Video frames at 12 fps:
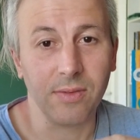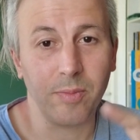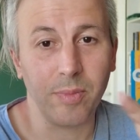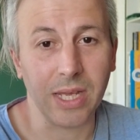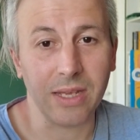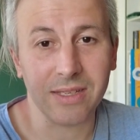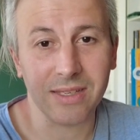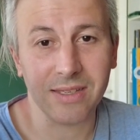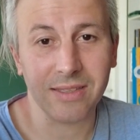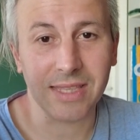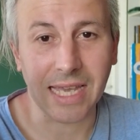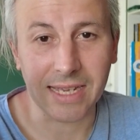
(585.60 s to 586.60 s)

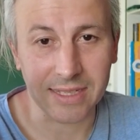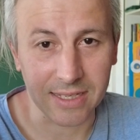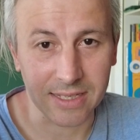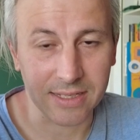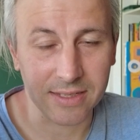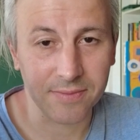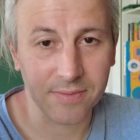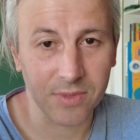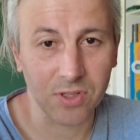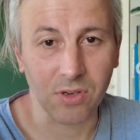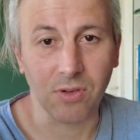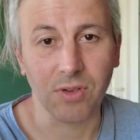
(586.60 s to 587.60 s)
plus taxes.
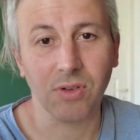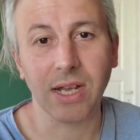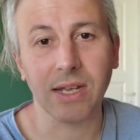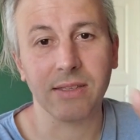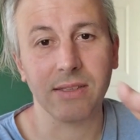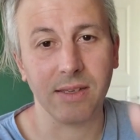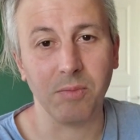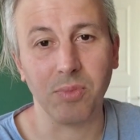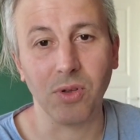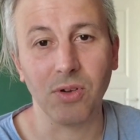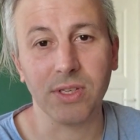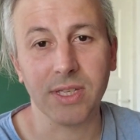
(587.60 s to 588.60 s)
So you can't
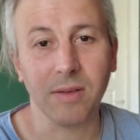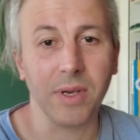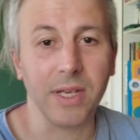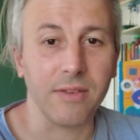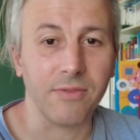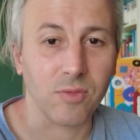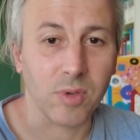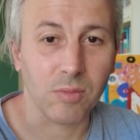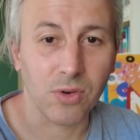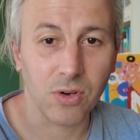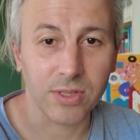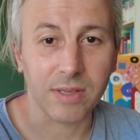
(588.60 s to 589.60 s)
employ somebody from
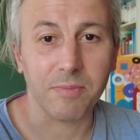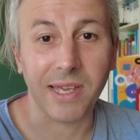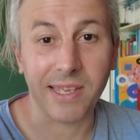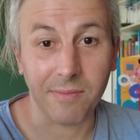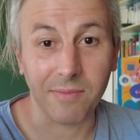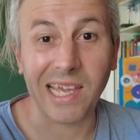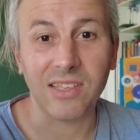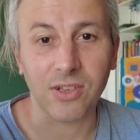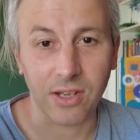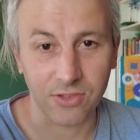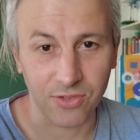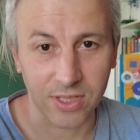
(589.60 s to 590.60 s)
abroad and pay them
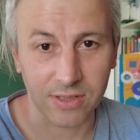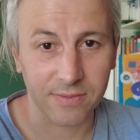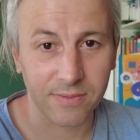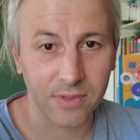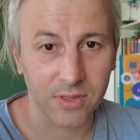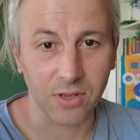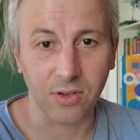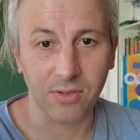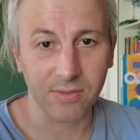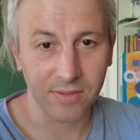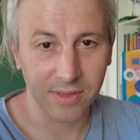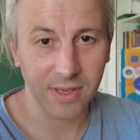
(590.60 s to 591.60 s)
800. So
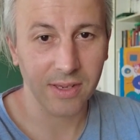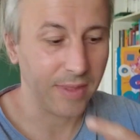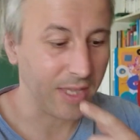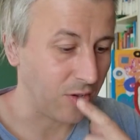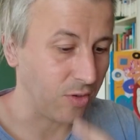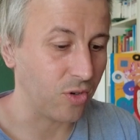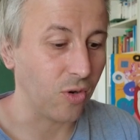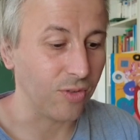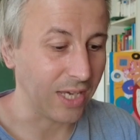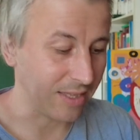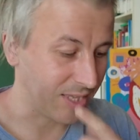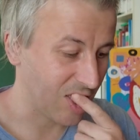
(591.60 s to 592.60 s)
now you know
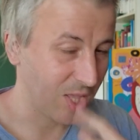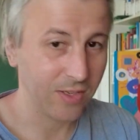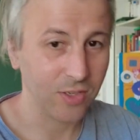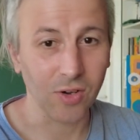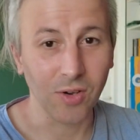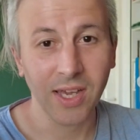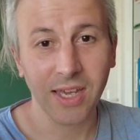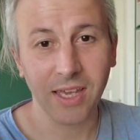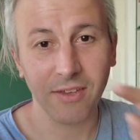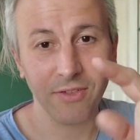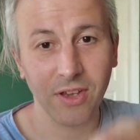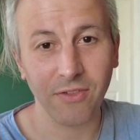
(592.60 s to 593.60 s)
that. So
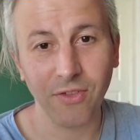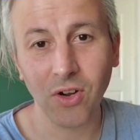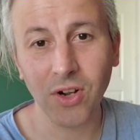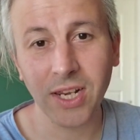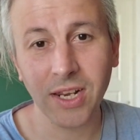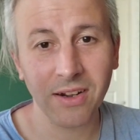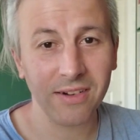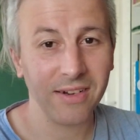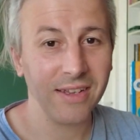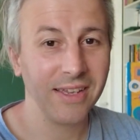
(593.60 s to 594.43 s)
if you're a foreigner,